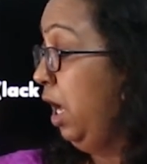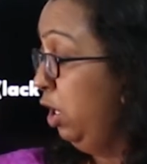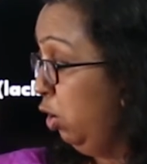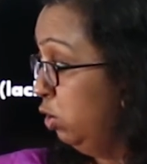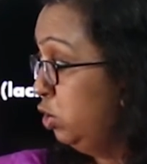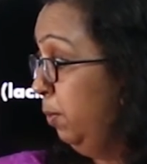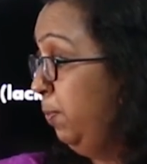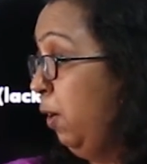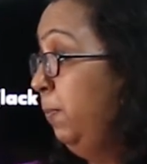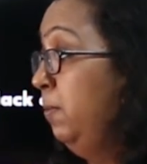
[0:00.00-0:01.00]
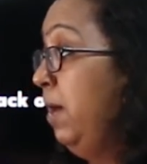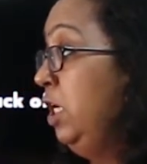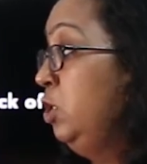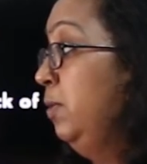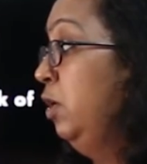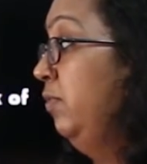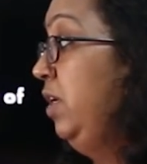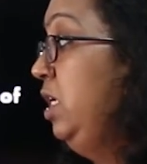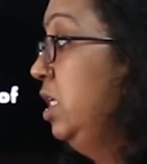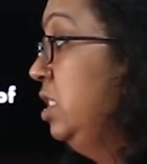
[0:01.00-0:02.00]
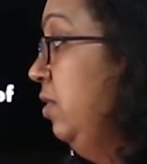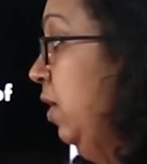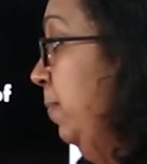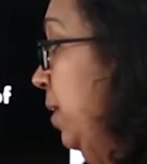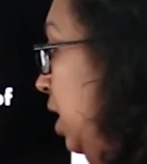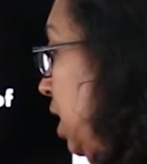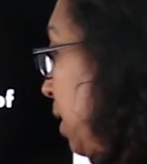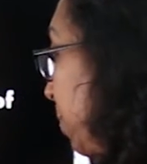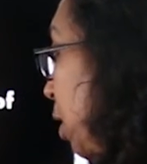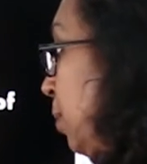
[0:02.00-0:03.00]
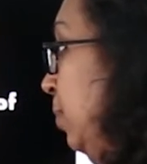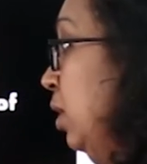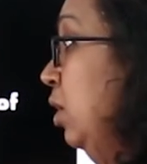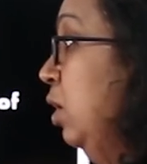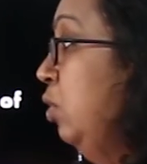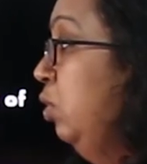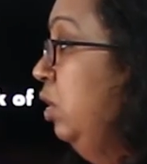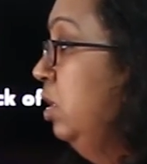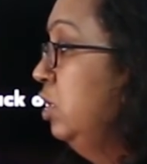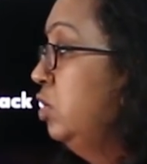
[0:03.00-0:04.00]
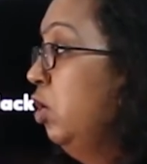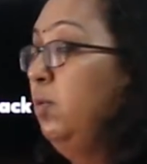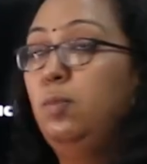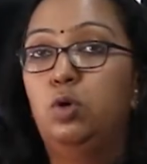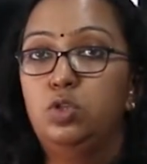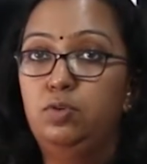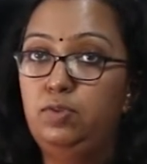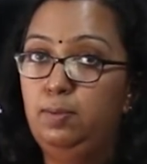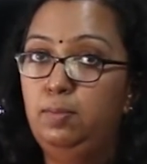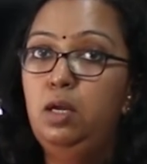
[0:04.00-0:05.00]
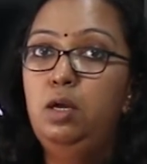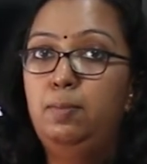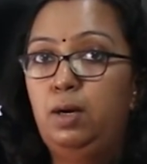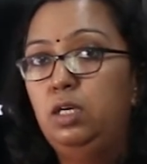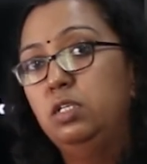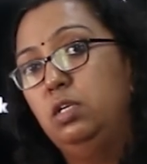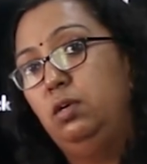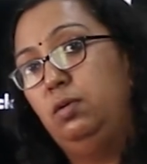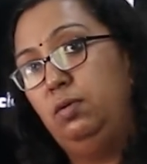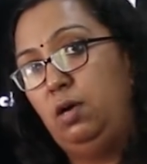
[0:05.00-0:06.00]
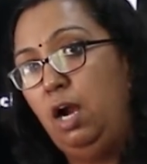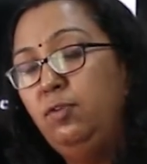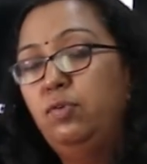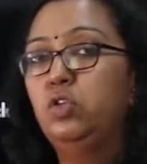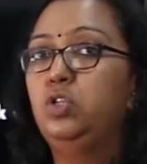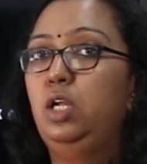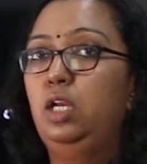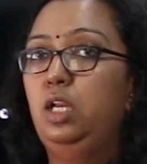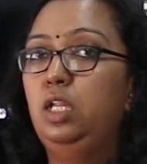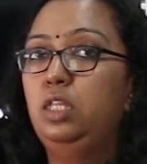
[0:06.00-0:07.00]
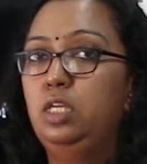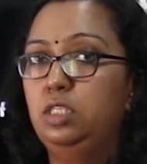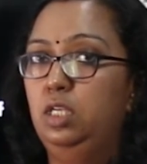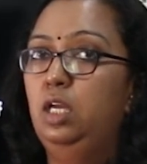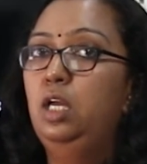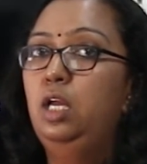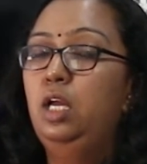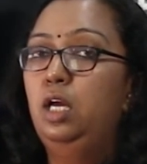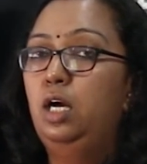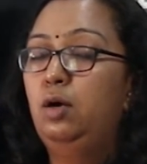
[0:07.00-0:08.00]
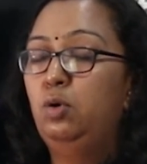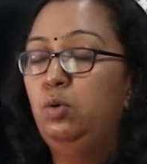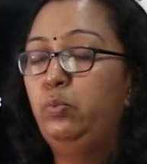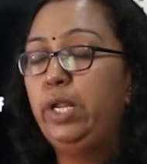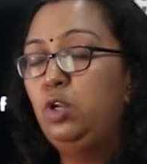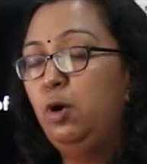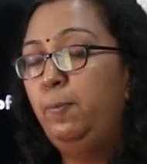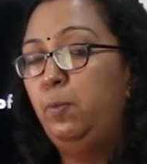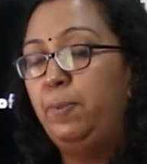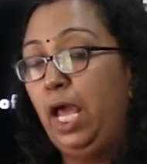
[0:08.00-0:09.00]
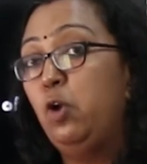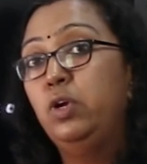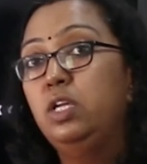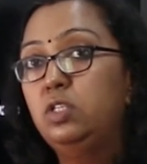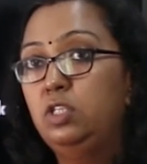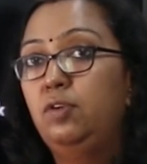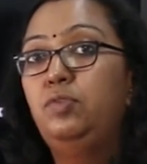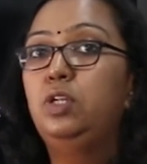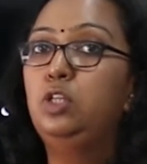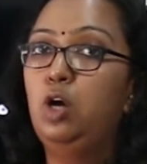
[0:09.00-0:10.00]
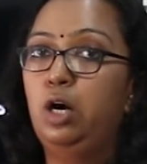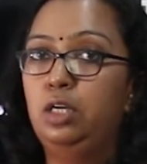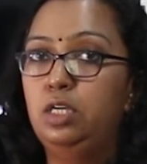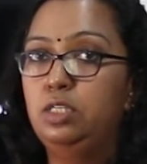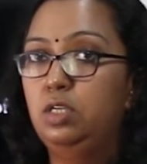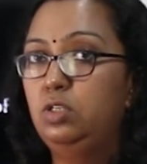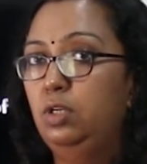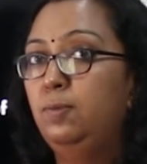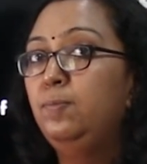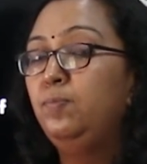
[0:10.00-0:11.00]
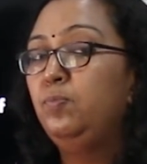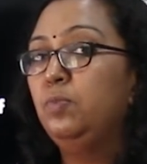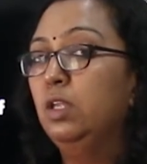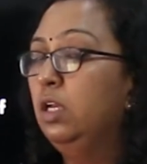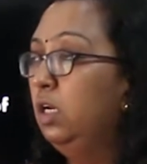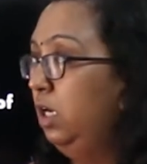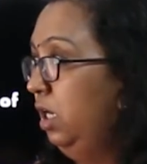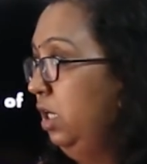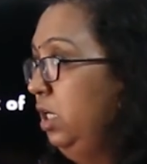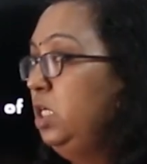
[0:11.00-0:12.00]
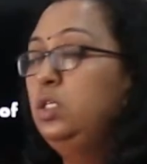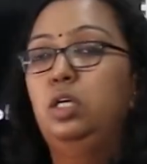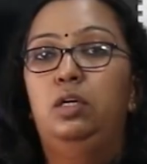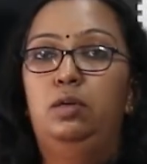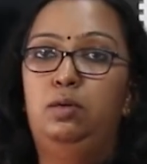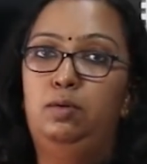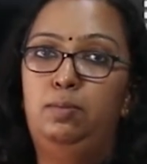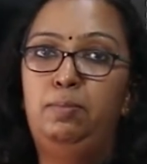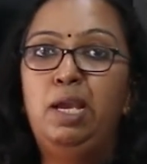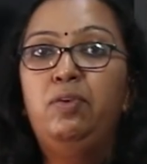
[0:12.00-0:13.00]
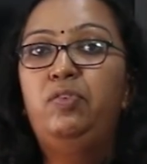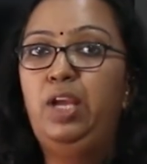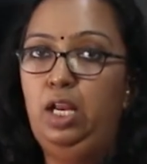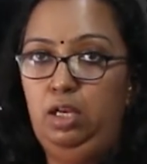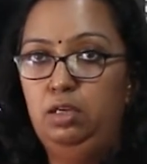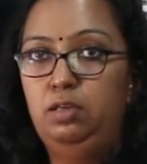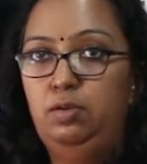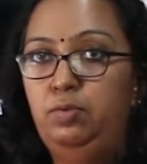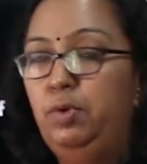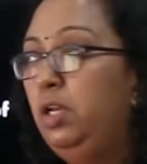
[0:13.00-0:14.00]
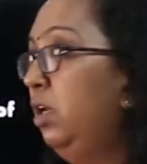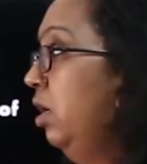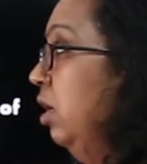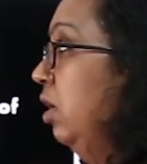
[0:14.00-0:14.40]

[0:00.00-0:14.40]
And also proper management of ES development and deployment could resolve most of them. But unfortunately, these when your priorities shift in the organization, it may fail when